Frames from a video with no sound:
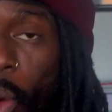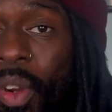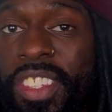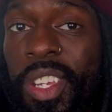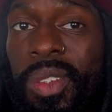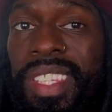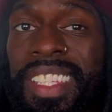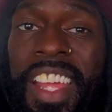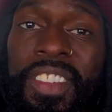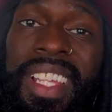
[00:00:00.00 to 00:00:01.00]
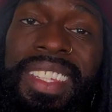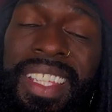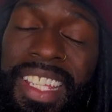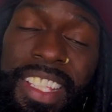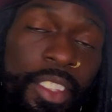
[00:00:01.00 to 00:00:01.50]
We're told to never let
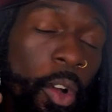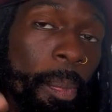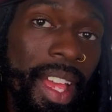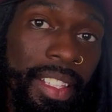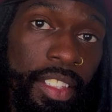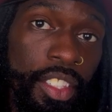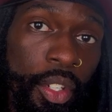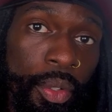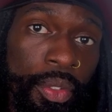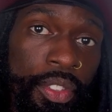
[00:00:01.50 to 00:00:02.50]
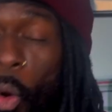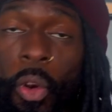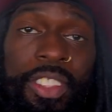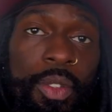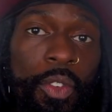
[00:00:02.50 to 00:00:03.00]
the knees go past the toes
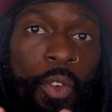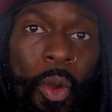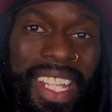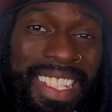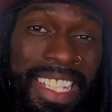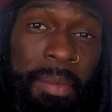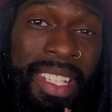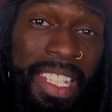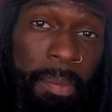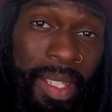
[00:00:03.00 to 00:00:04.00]
or to avoid deep knee